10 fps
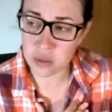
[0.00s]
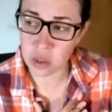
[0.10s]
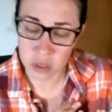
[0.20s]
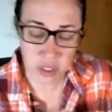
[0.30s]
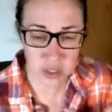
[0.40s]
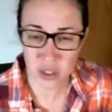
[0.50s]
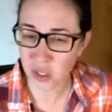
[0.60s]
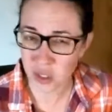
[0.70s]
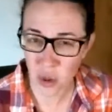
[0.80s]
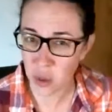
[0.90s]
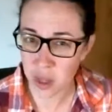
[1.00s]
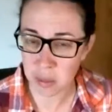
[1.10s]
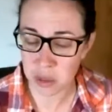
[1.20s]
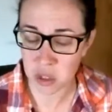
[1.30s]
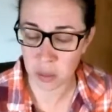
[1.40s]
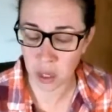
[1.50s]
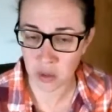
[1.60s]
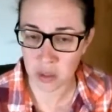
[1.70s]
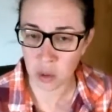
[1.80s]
don't necessarily know that much about it.